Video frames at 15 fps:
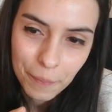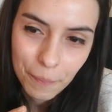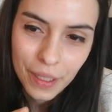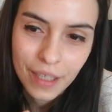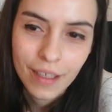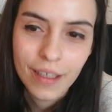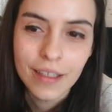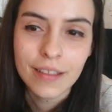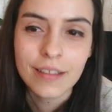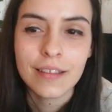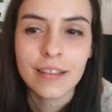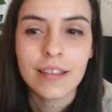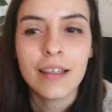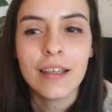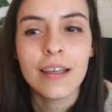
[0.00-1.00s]

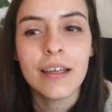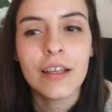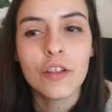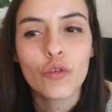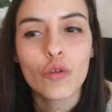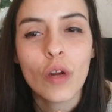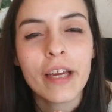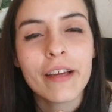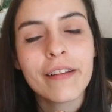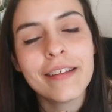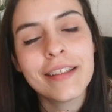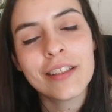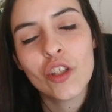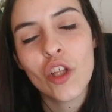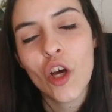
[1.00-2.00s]
because
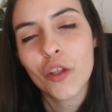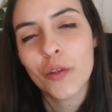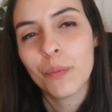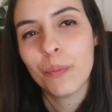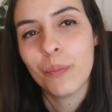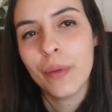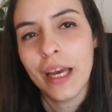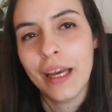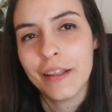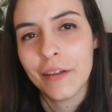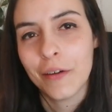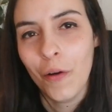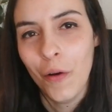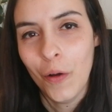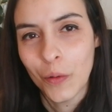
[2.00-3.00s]
Dracula is not bad
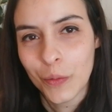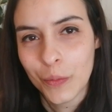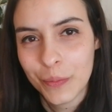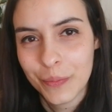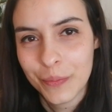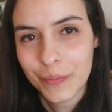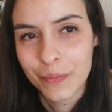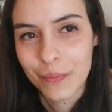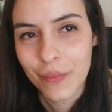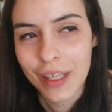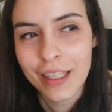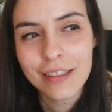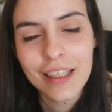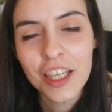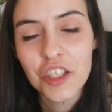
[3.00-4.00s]
at all.
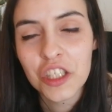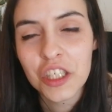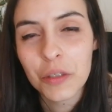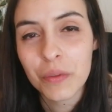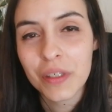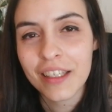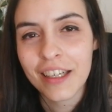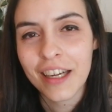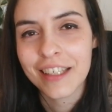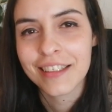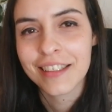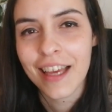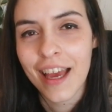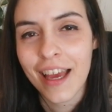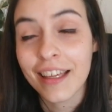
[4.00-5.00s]
He's actually a really
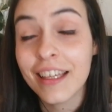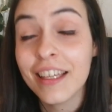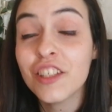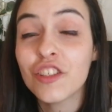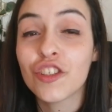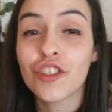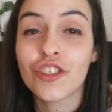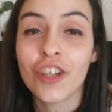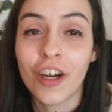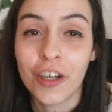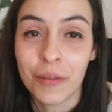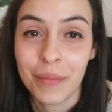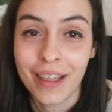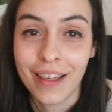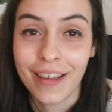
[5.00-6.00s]
nice guy. He's
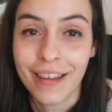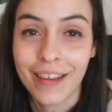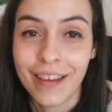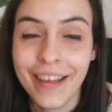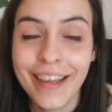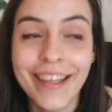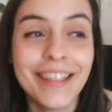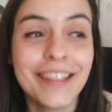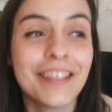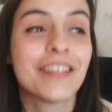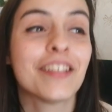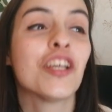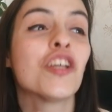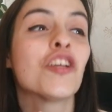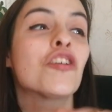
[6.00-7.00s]
charming.
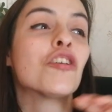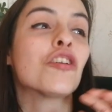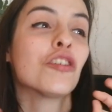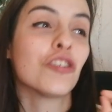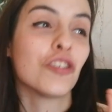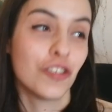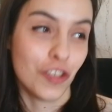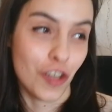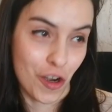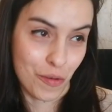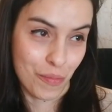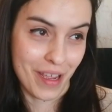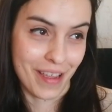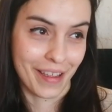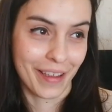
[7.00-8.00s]
He's
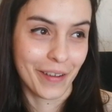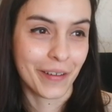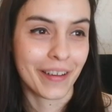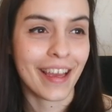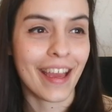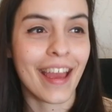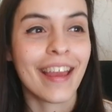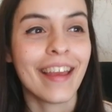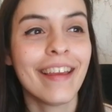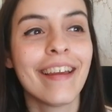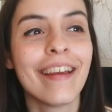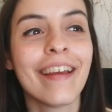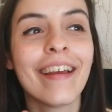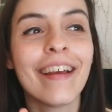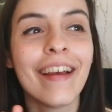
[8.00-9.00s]
charming,
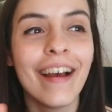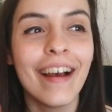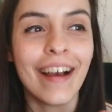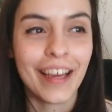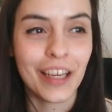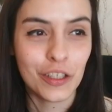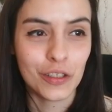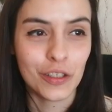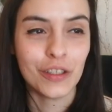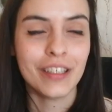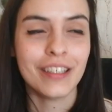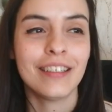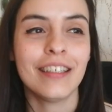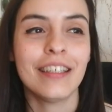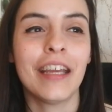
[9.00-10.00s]
okay? I could
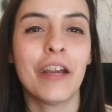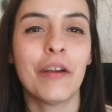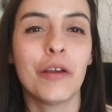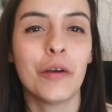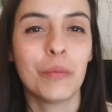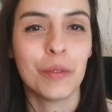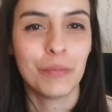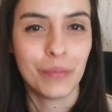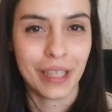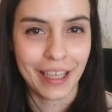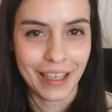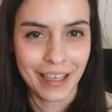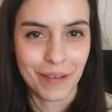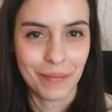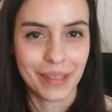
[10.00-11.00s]
totally see Gary Oldman
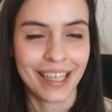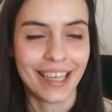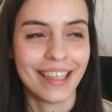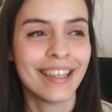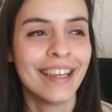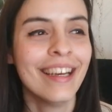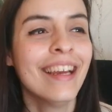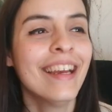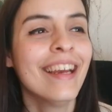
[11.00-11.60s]
playing him again.